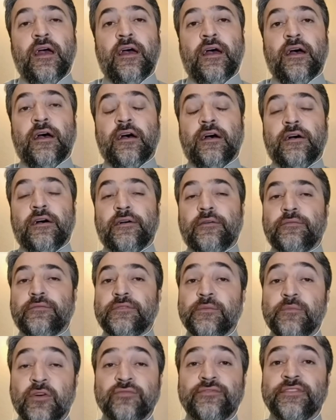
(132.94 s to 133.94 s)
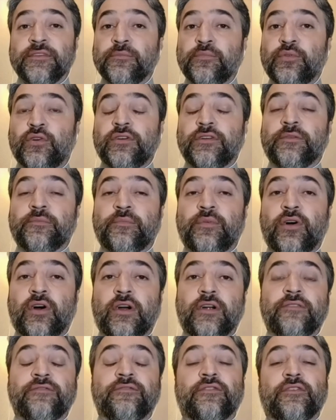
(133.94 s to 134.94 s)
The most important
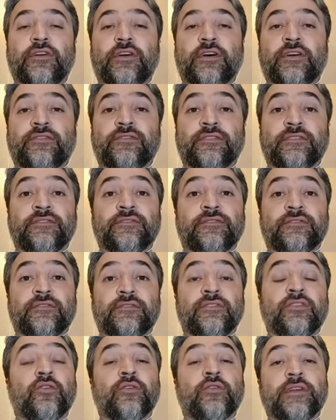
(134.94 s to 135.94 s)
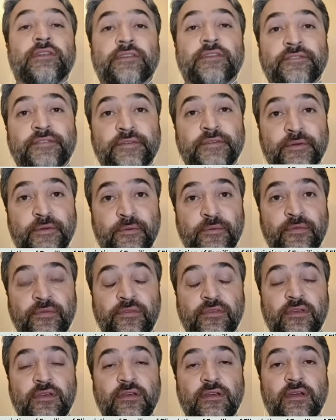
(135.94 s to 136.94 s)
part for us is knowing the
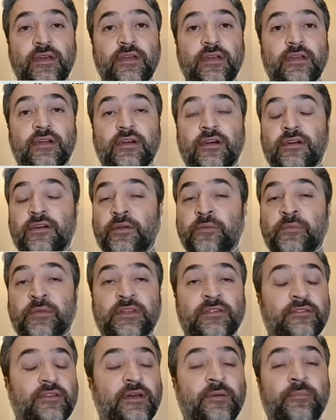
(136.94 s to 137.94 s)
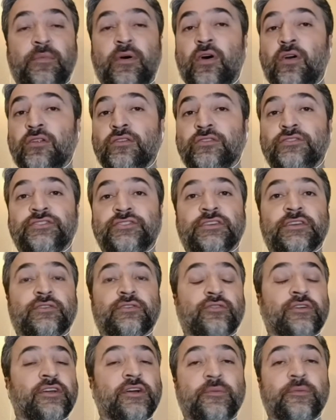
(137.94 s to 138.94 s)
truth. I mean, apology
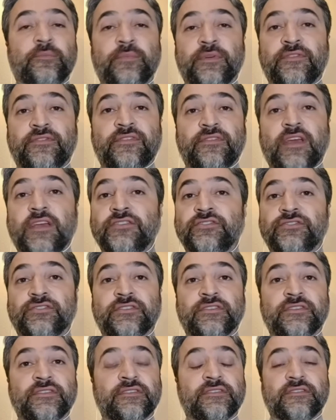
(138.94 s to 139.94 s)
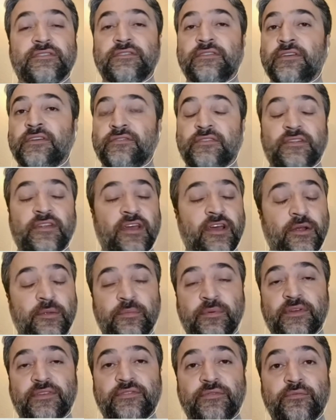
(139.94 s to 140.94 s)
or compensation doesn't
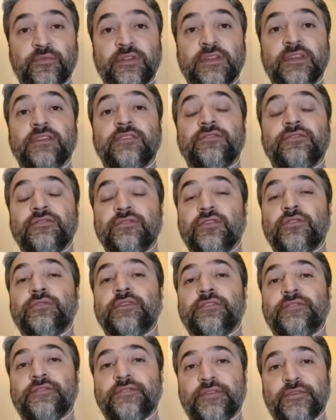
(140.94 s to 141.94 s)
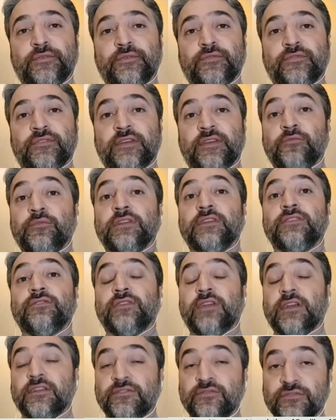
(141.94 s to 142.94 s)
help us. We need to know the truth, and we need to
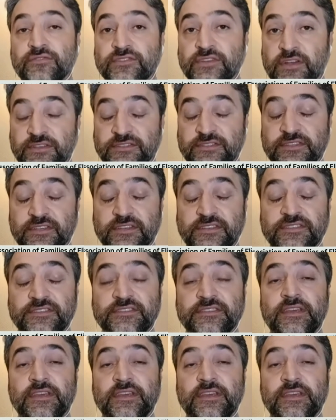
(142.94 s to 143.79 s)
get to justice.